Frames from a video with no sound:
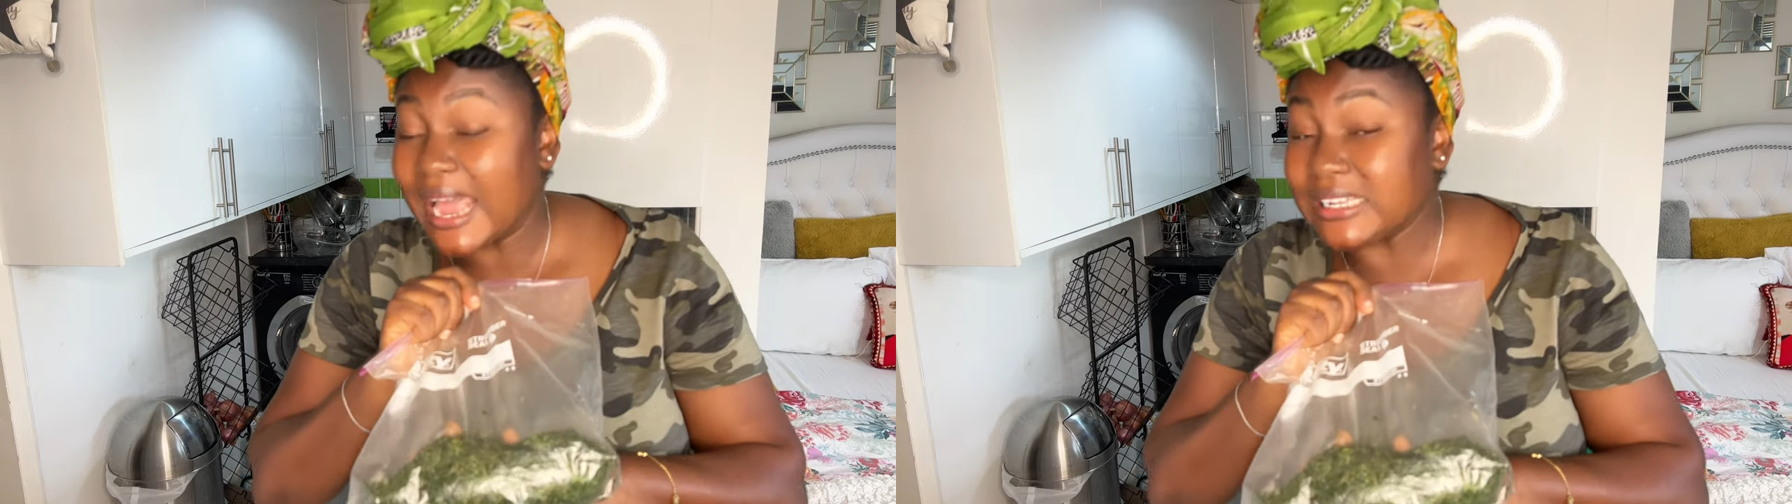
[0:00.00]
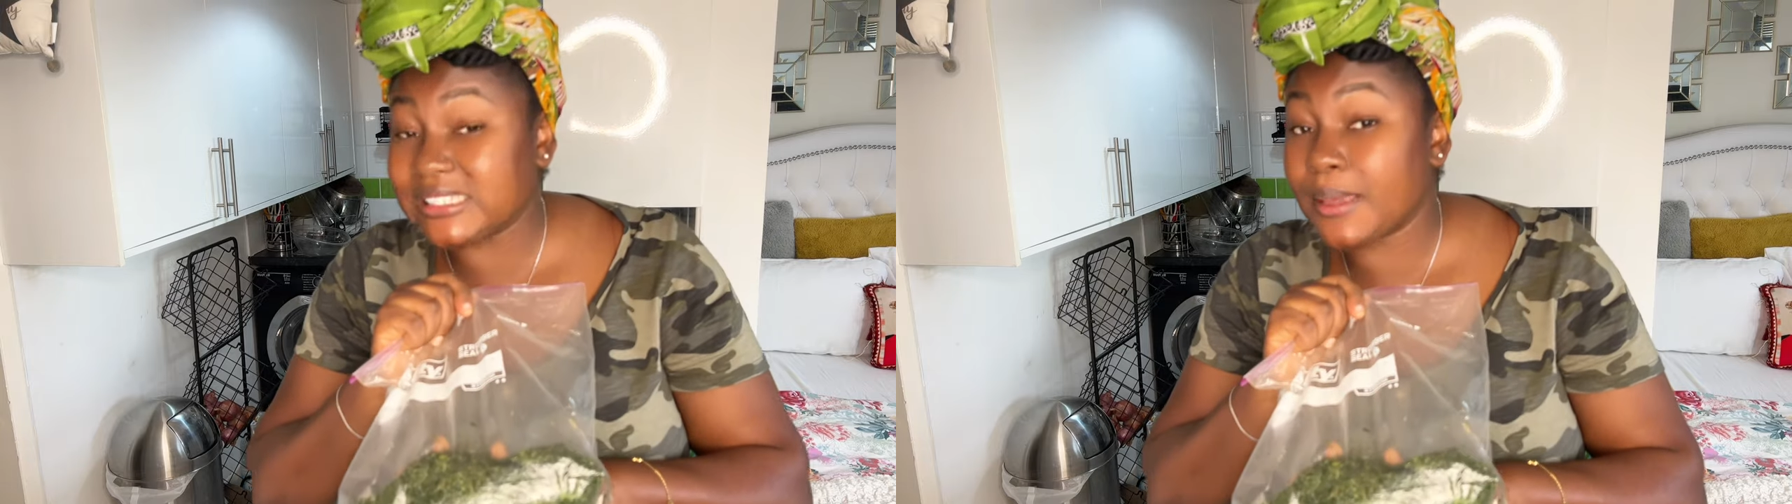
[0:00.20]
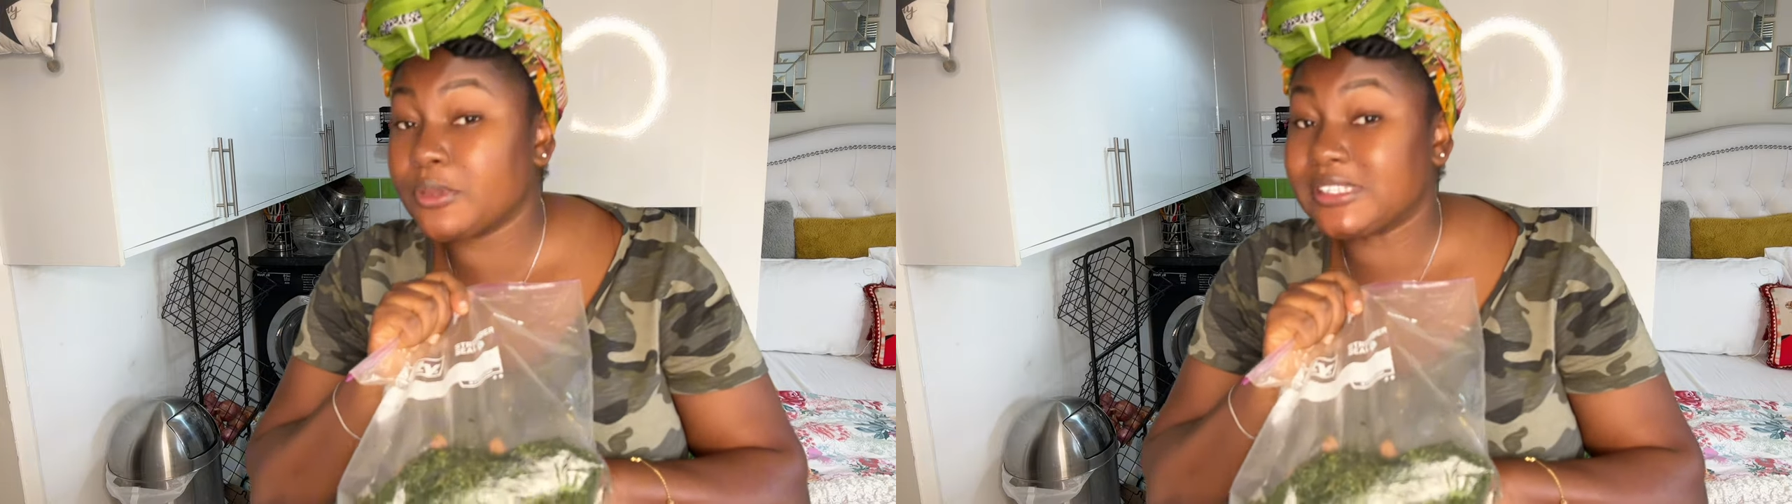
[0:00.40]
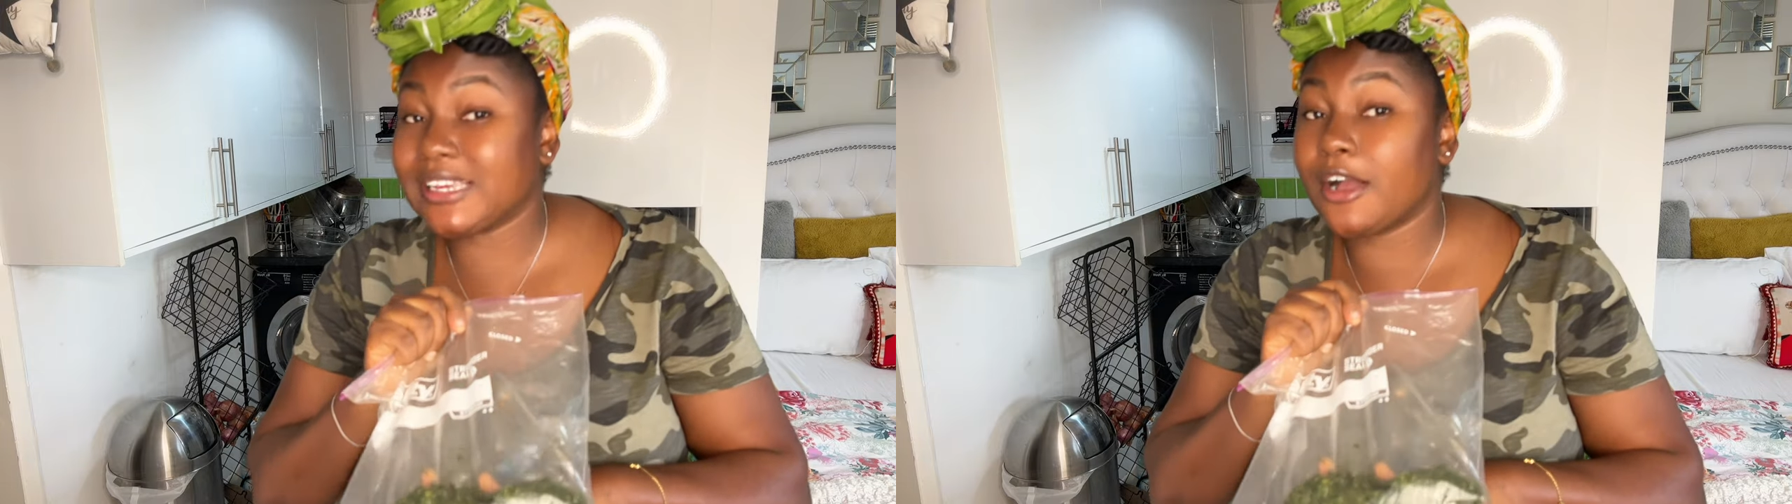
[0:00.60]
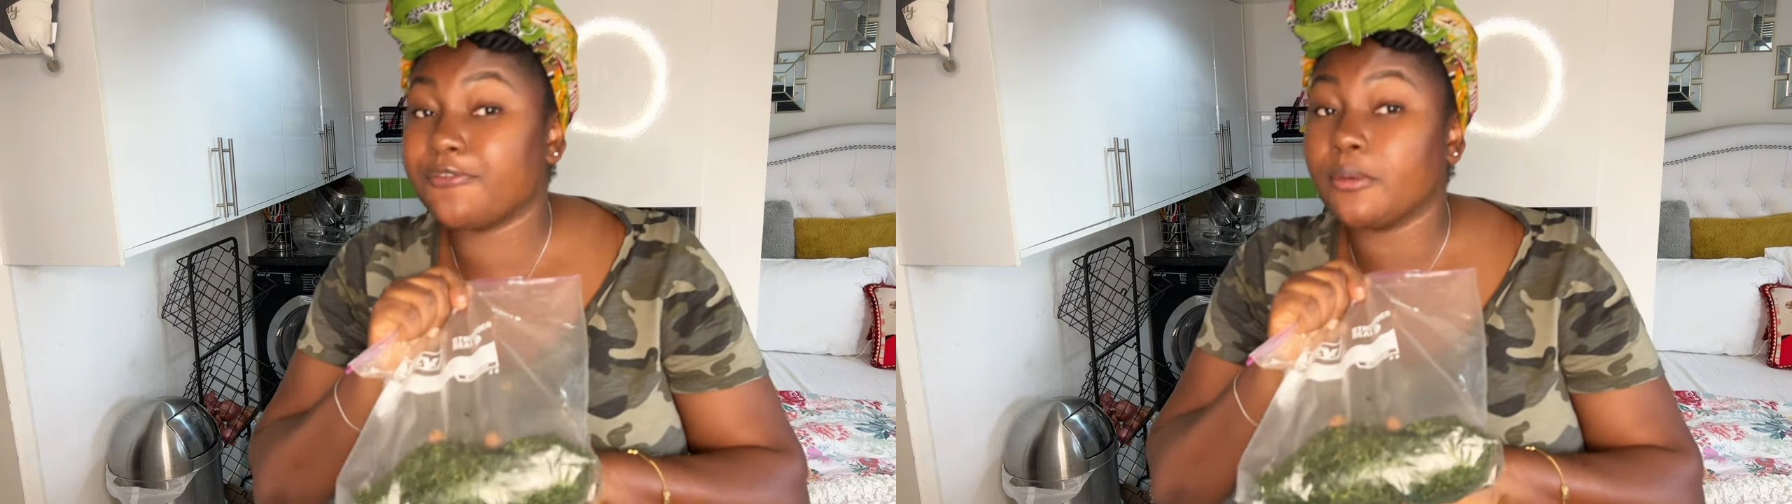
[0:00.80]
item you take
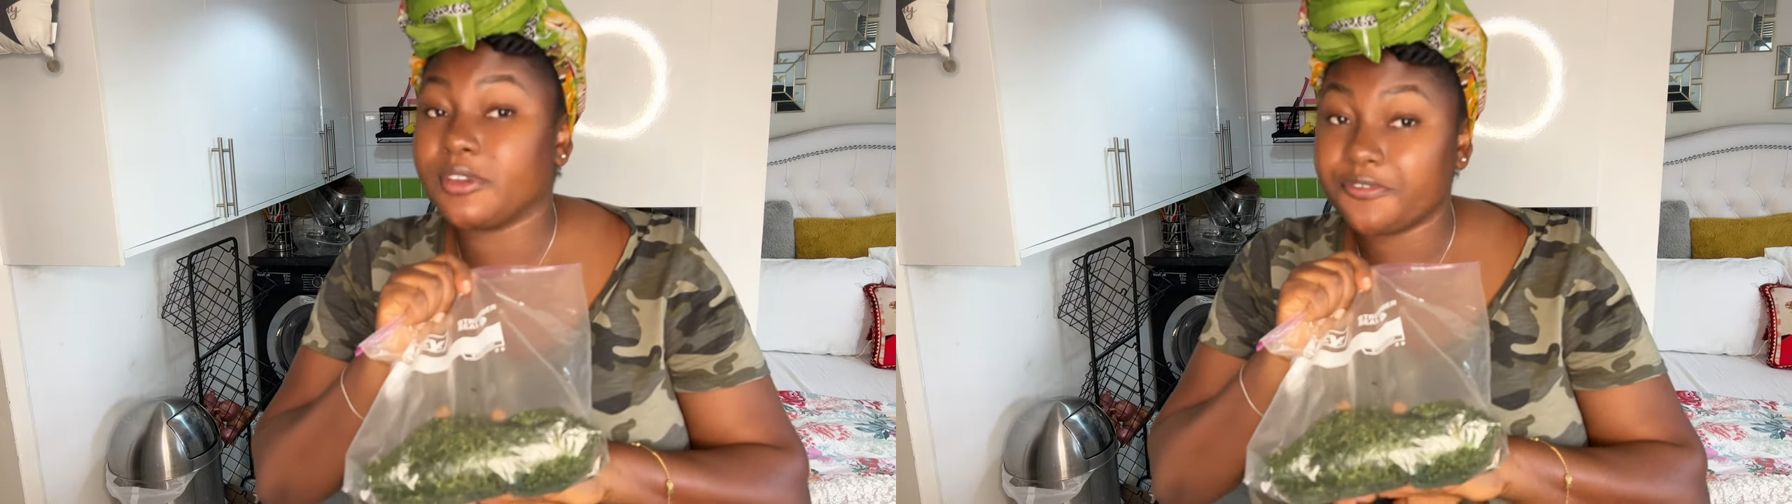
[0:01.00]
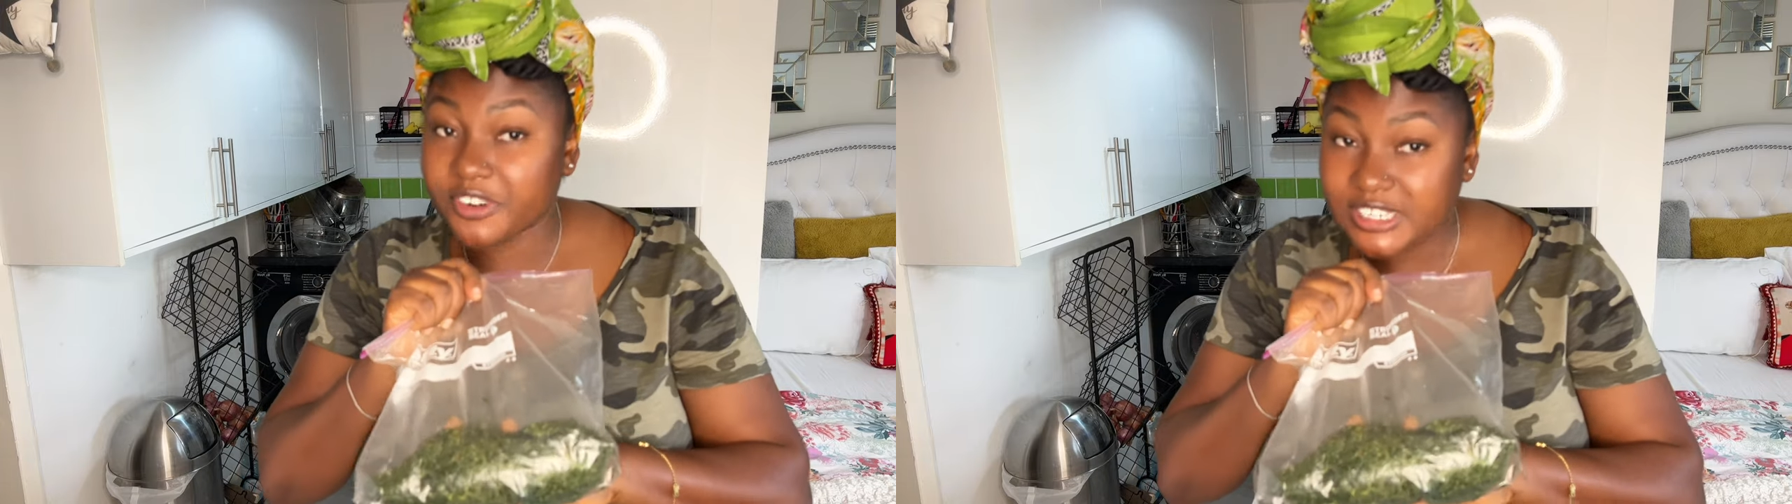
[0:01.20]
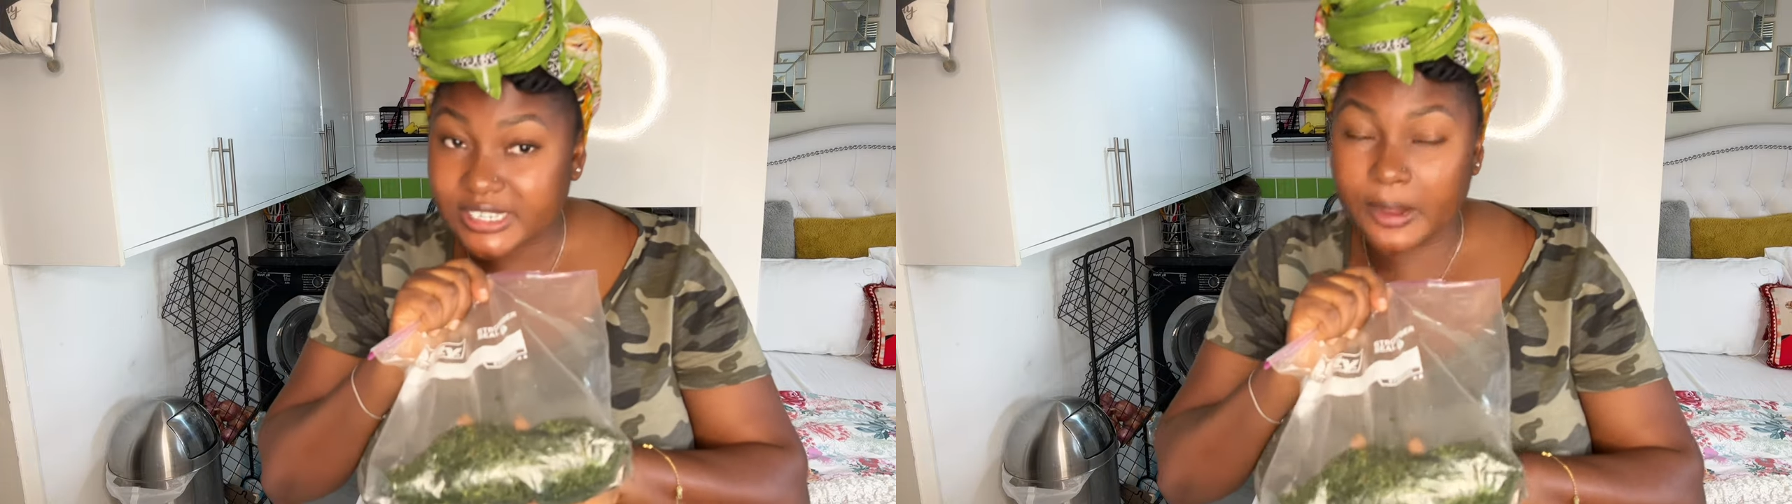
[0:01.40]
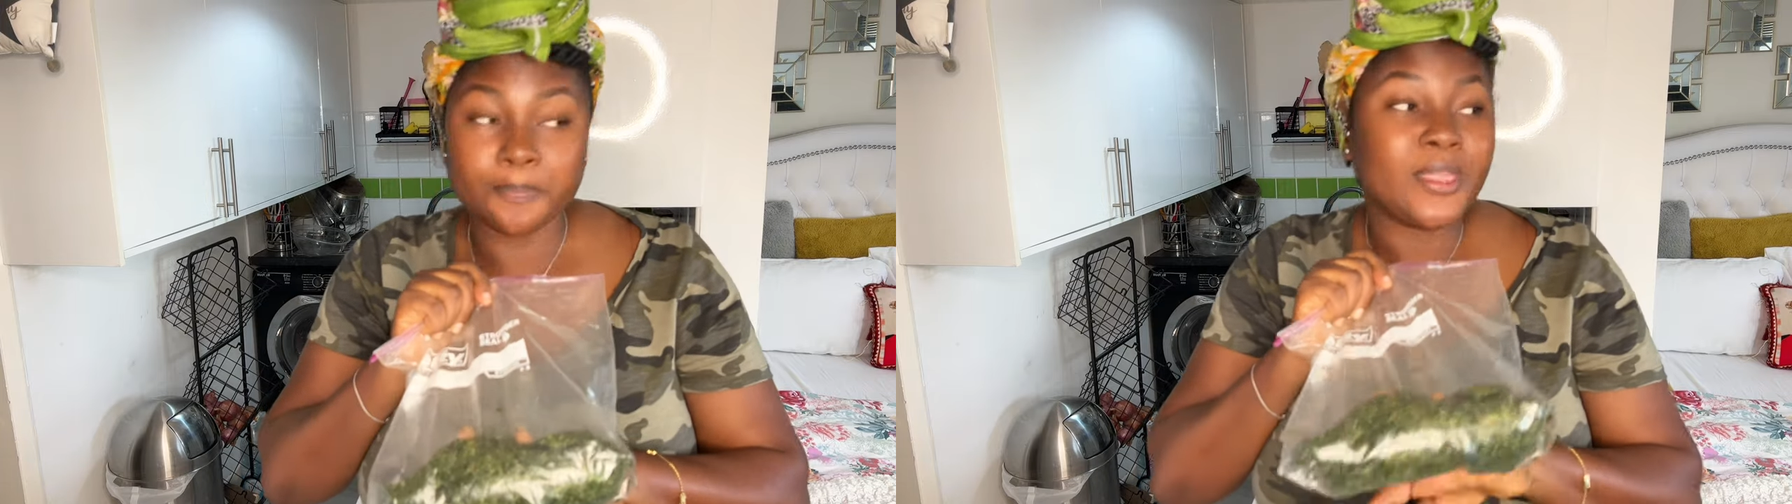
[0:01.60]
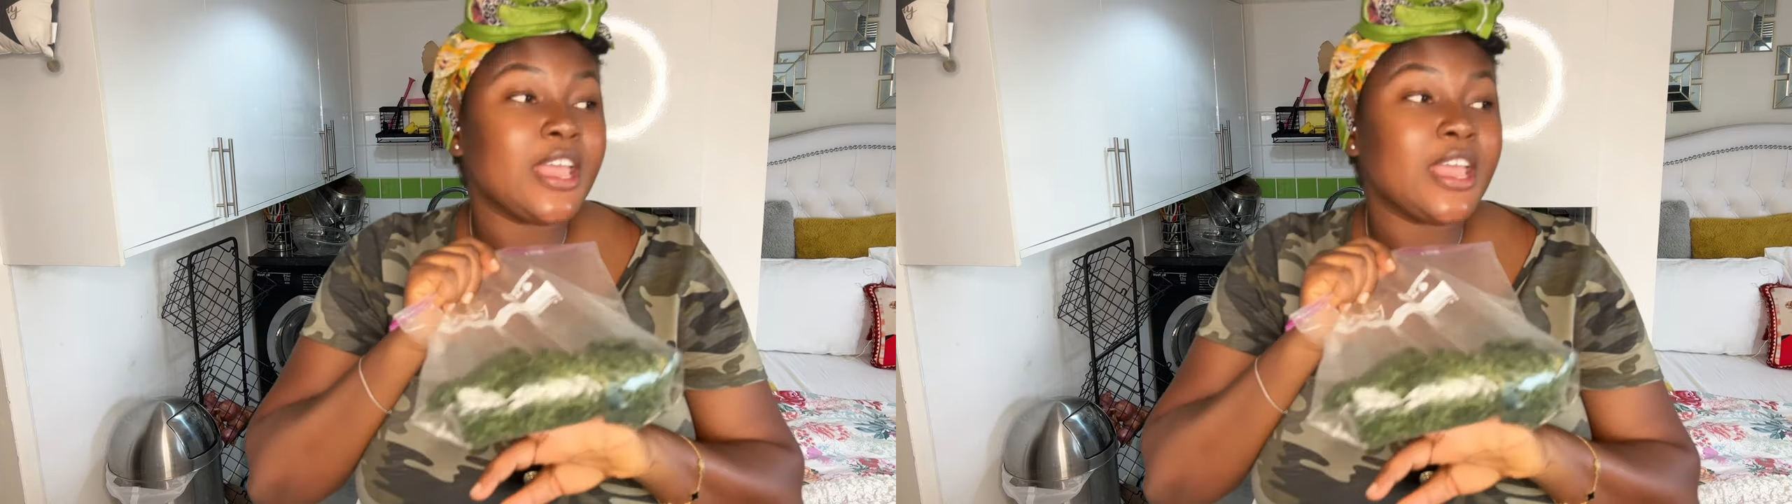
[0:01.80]
out from the freezer.